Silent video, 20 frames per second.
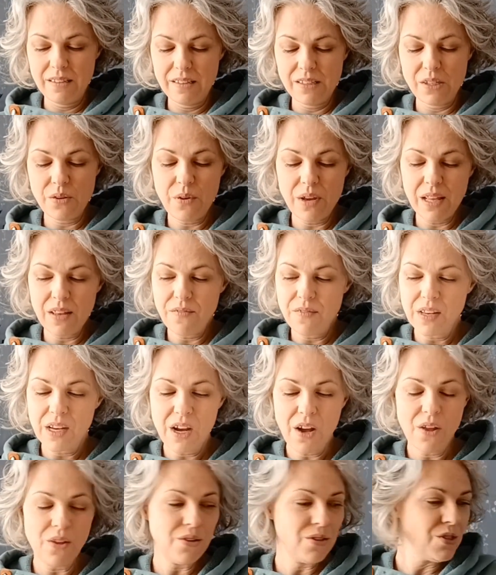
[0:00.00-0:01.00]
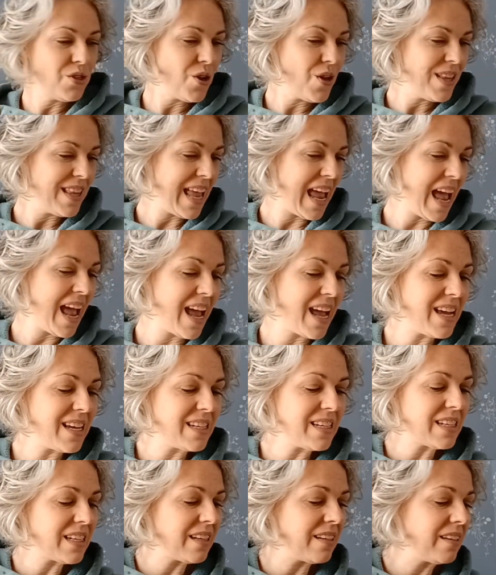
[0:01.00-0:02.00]
So I love the colors on
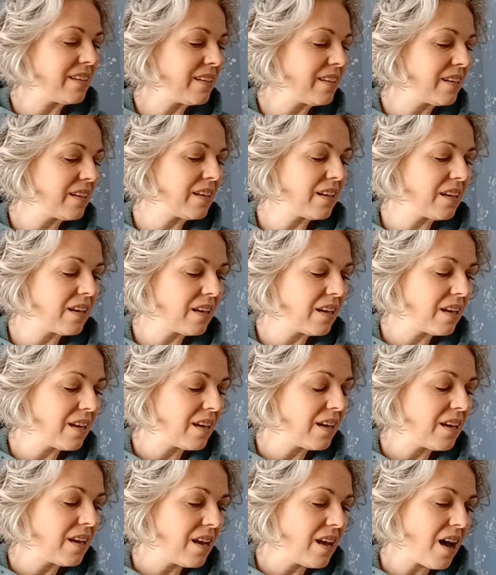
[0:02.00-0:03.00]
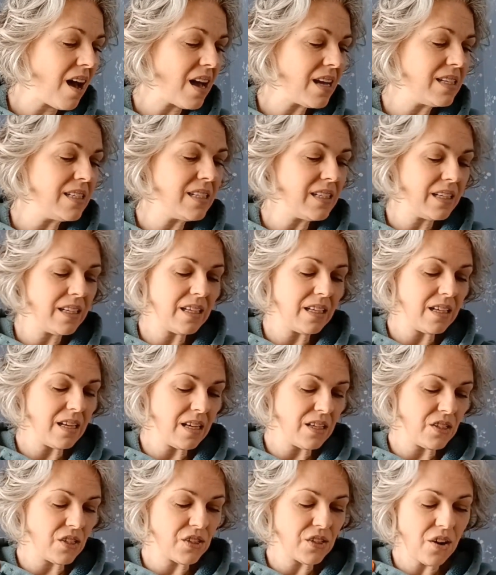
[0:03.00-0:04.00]
that. I
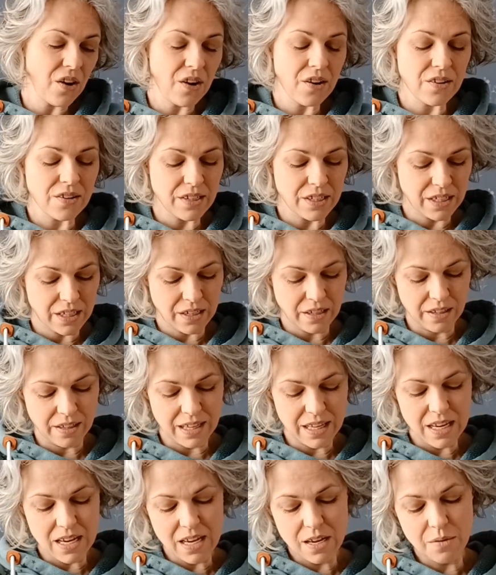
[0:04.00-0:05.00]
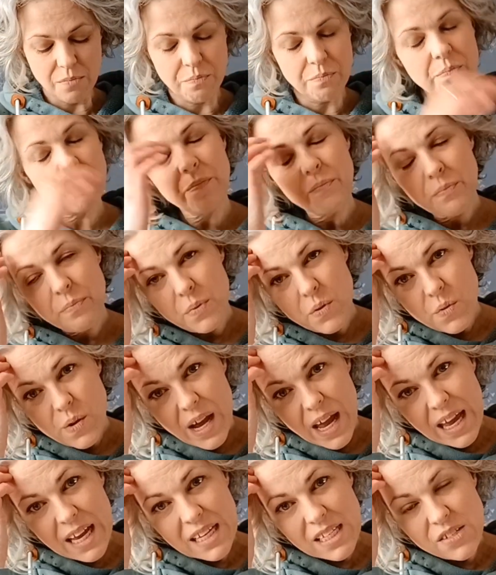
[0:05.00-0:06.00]
did start the
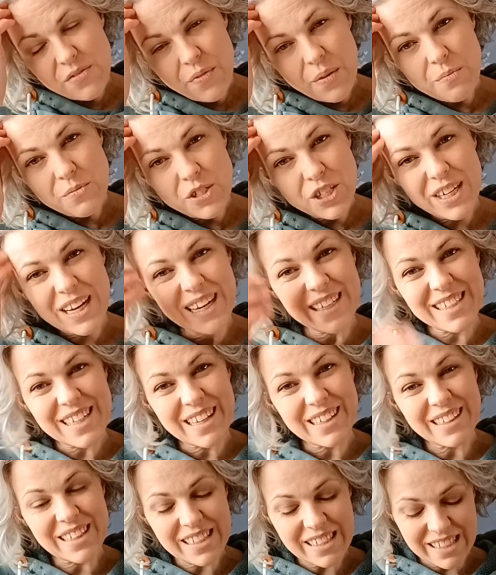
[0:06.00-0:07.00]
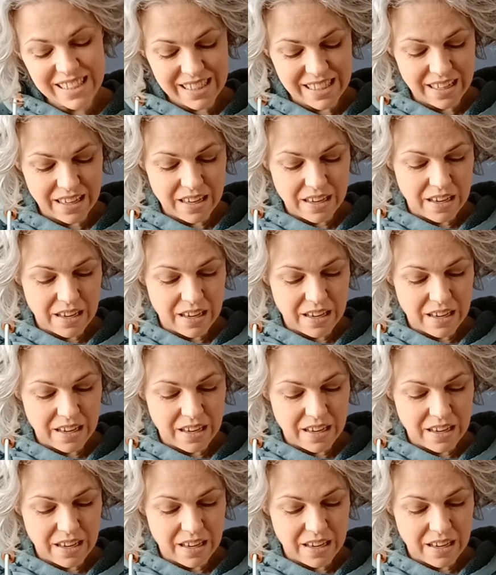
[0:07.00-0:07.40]
bouquets from Jeanette Douglas.